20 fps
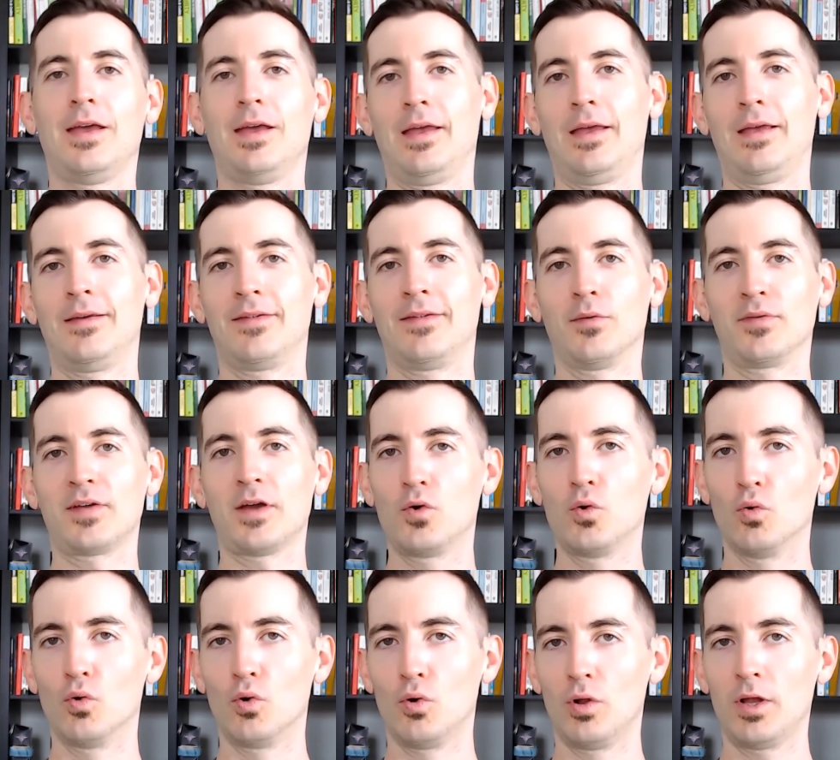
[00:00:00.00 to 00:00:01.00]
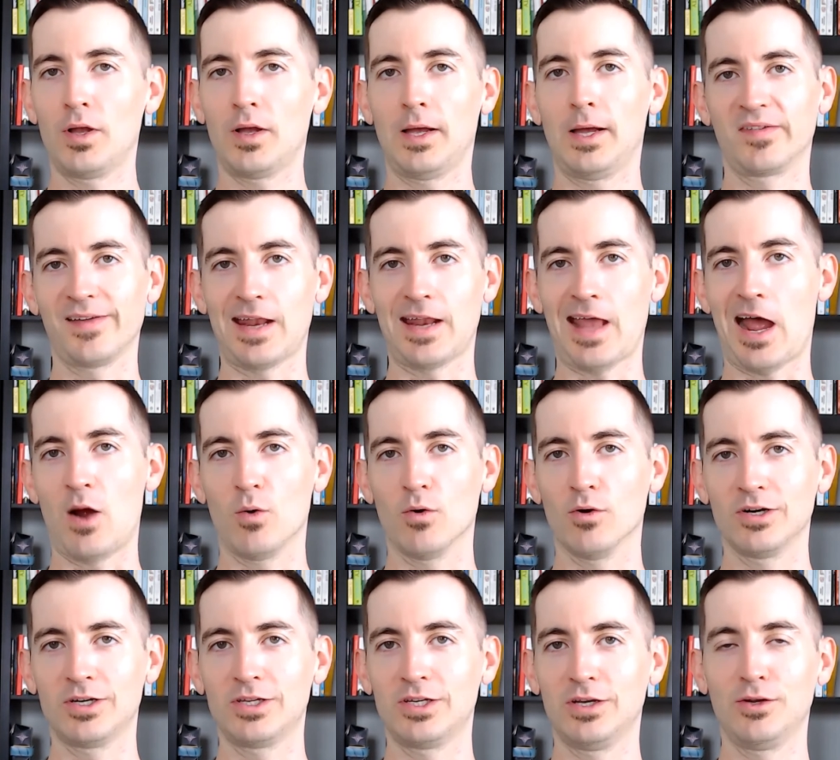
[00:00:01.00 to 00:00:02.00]
And so it's cool. It's like an hour
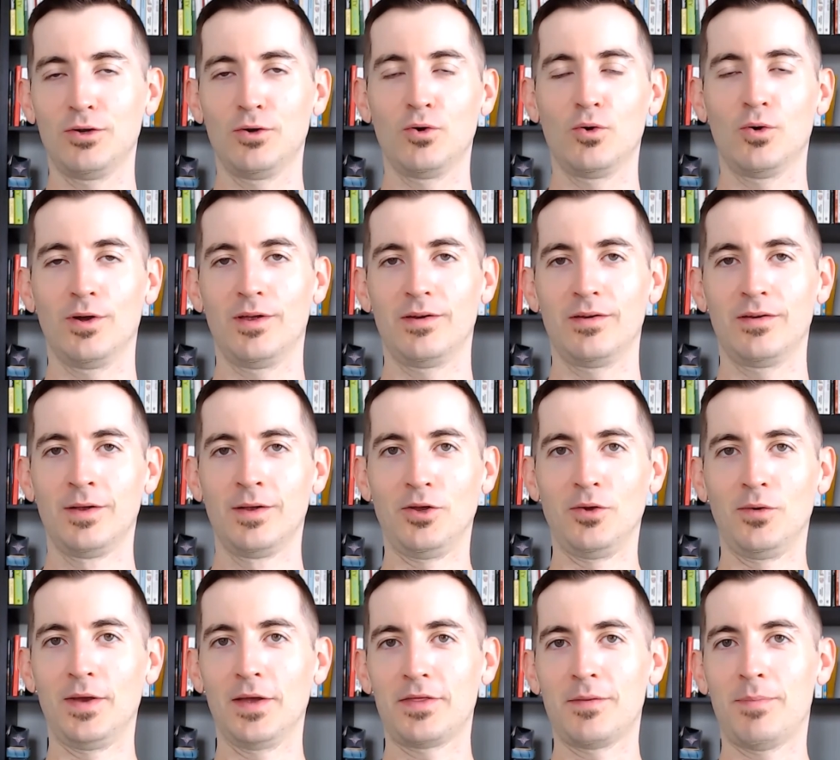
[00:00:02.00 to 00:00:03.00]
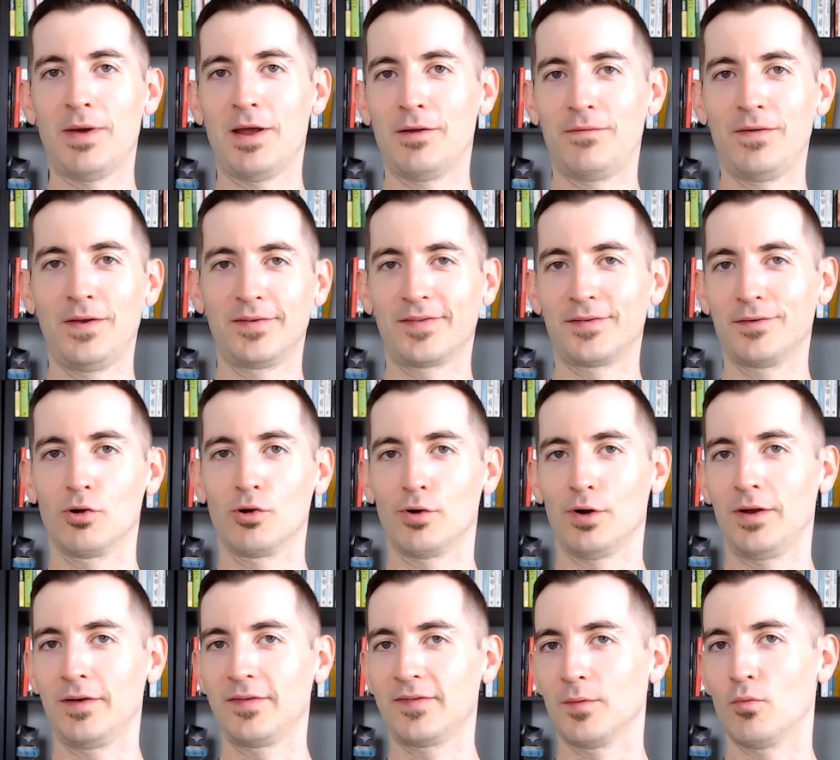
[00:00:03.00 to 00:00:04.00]
or two, and you get the benefits of
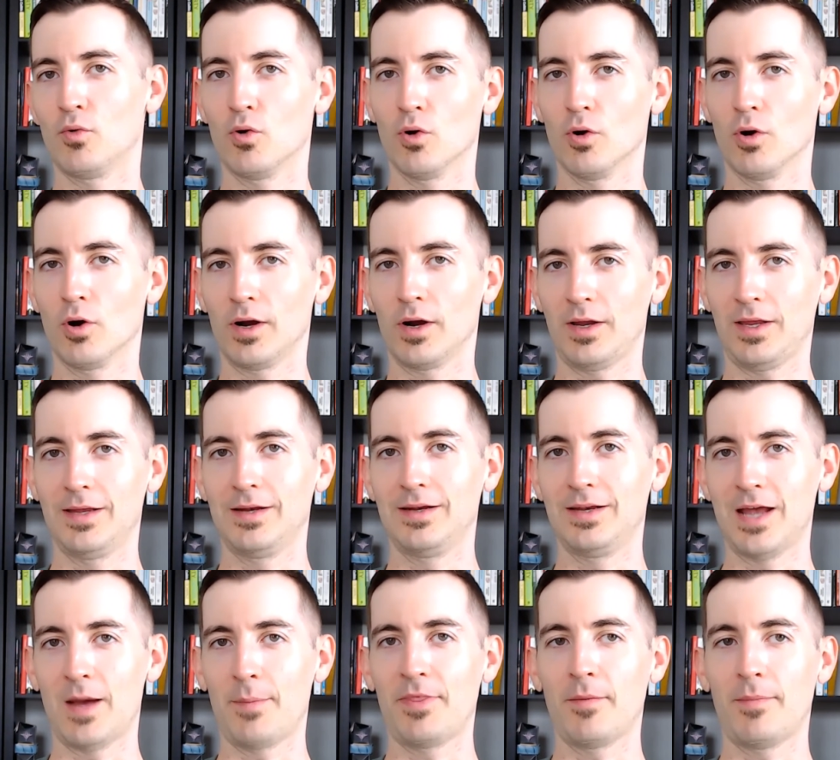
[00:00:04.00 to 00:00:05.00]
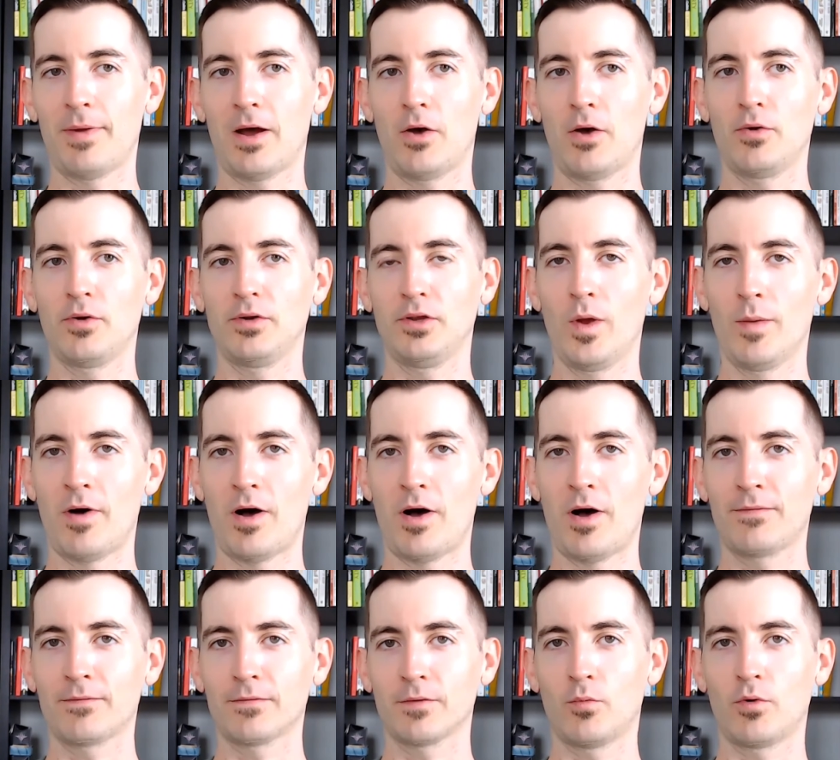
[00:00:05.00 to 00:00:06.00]
learning some more in depth about Wim
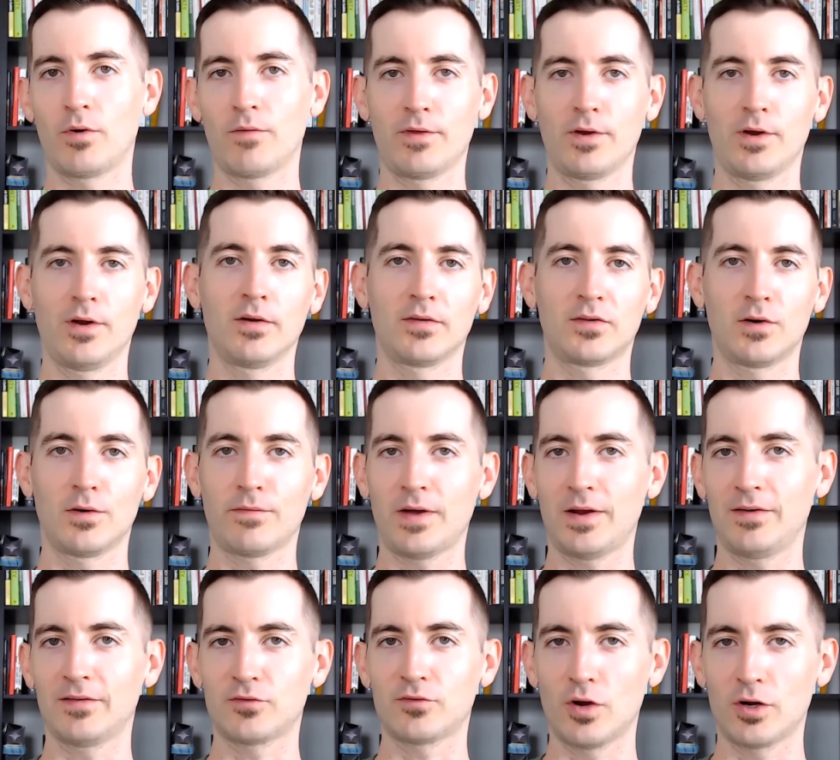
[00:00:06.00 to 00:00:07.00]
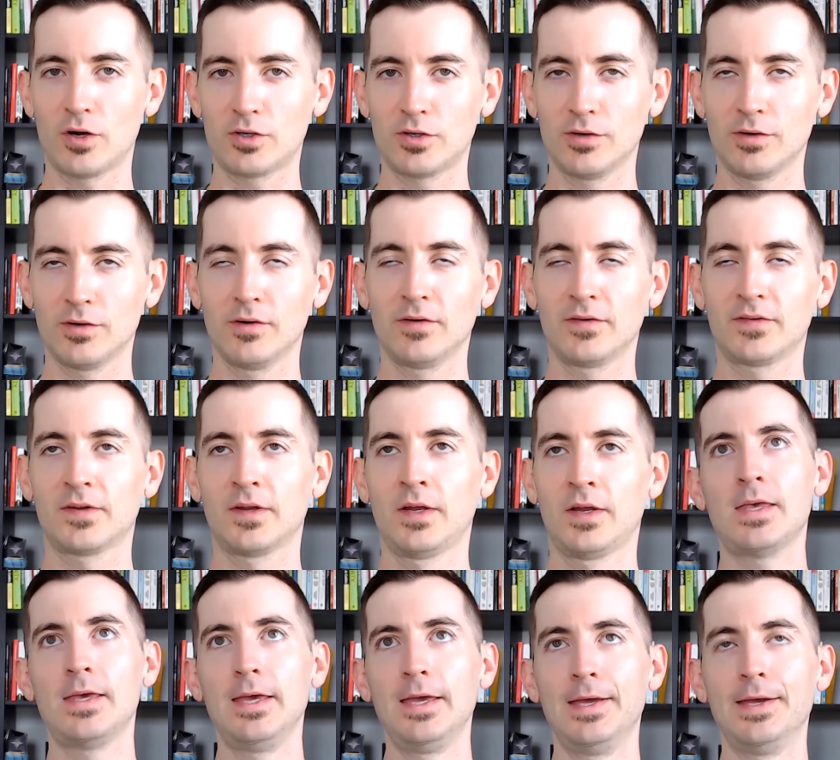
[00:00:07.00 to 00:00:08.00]
Hof from one of their certified instructors.
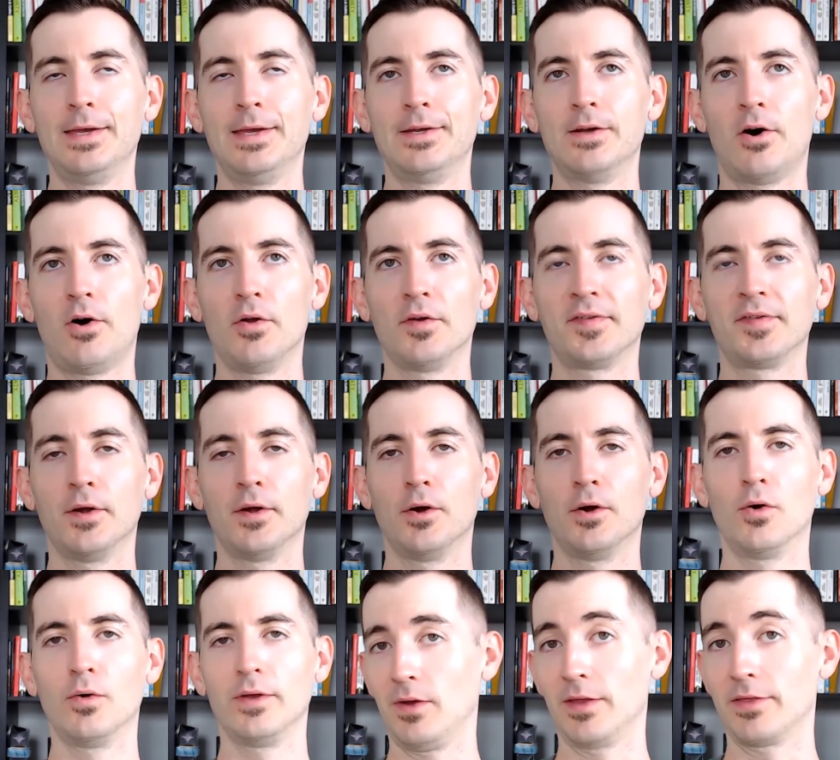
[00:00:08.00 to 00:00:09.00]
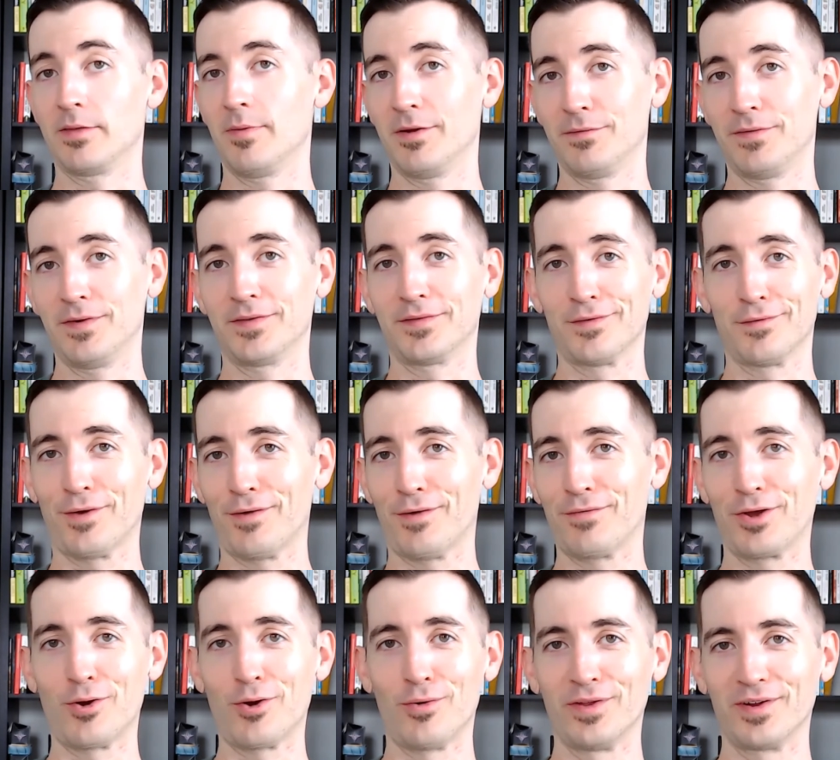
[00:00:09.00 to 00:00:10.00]
And also you get the benefits of
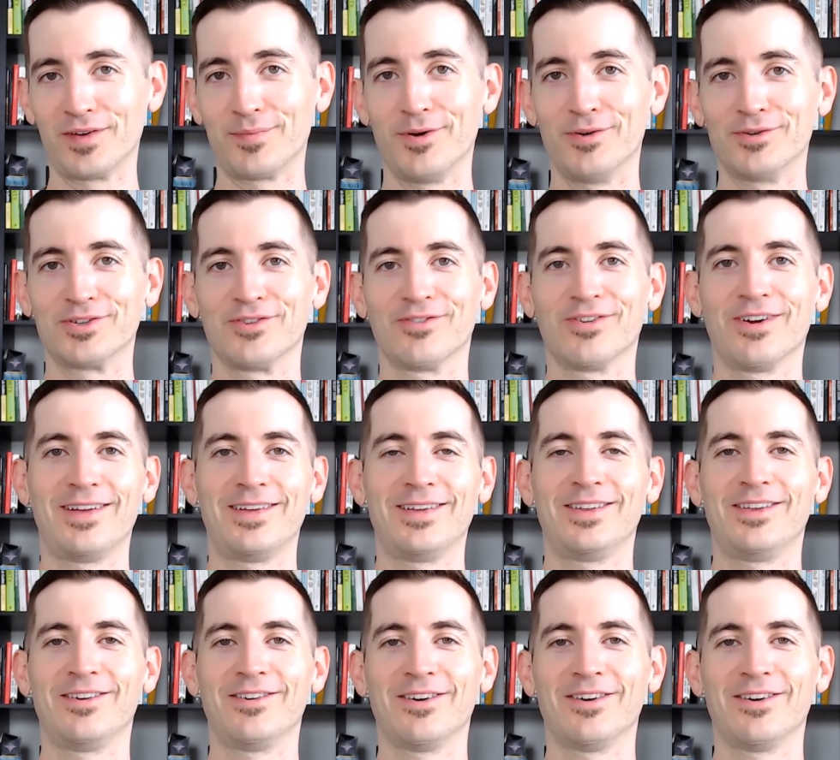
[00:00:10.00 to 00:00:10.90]
the cold exposure, right?